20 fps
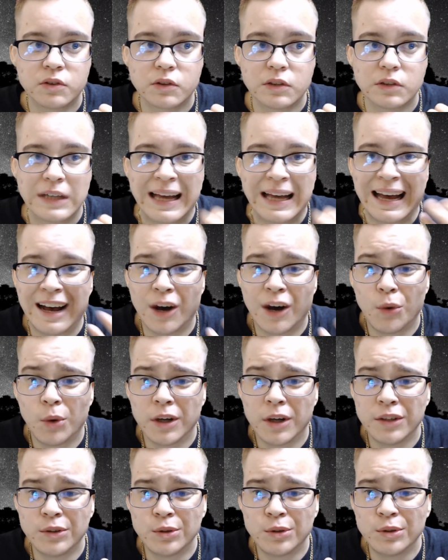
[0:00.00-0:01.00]
how I
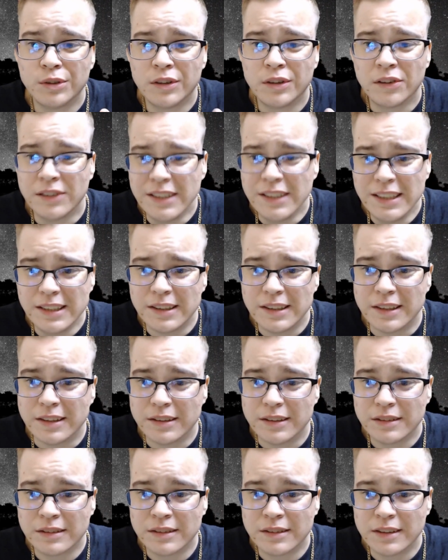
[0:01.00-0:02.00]
could clean these
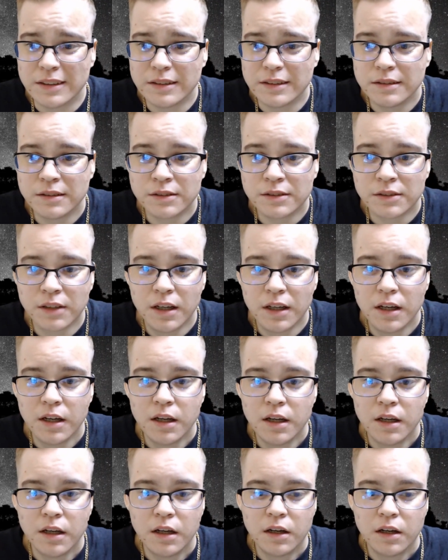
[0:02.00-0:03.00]
things.
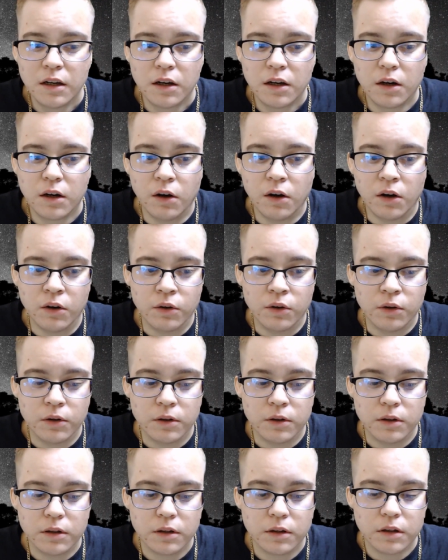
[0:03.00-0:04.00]

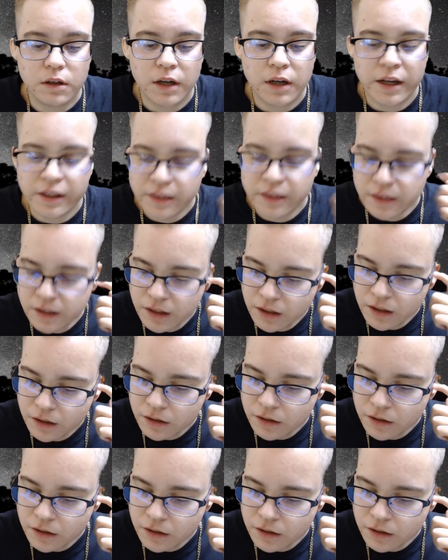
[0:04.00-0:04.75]
Uh I think